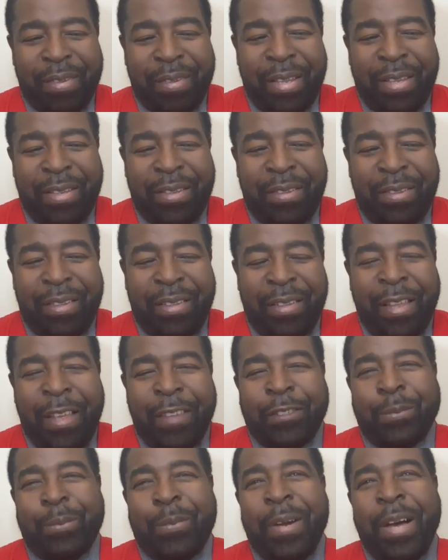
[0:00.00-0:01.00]
And
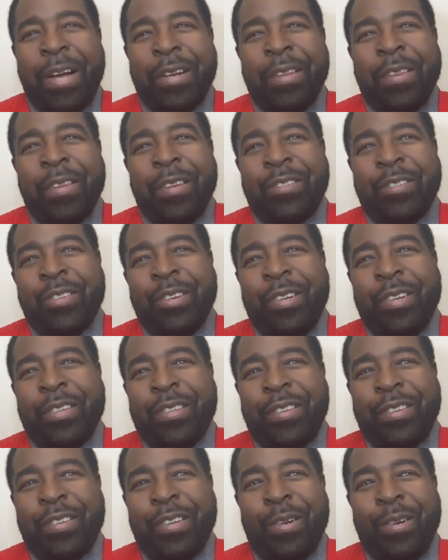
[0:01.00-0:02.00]
Les Brown in the
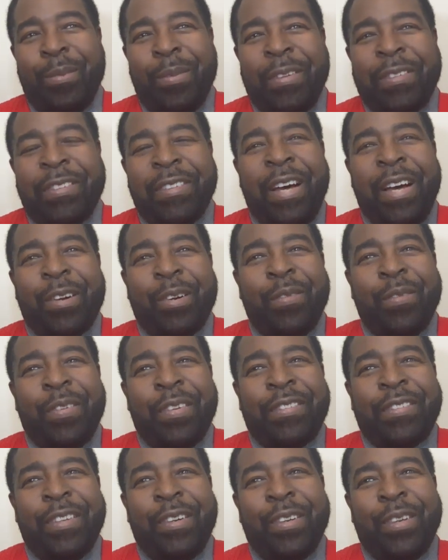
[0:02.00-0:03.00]
Georgia Dome. It's not over
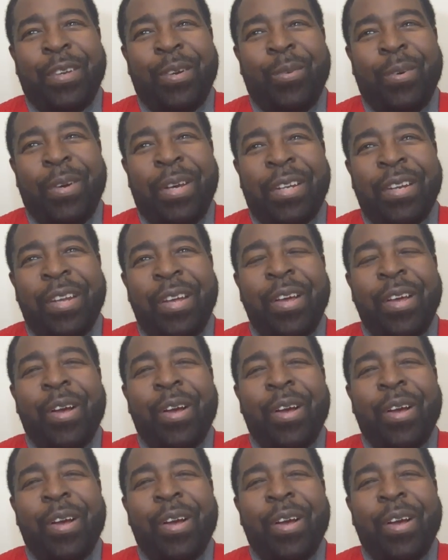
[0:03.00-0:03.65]
till you win.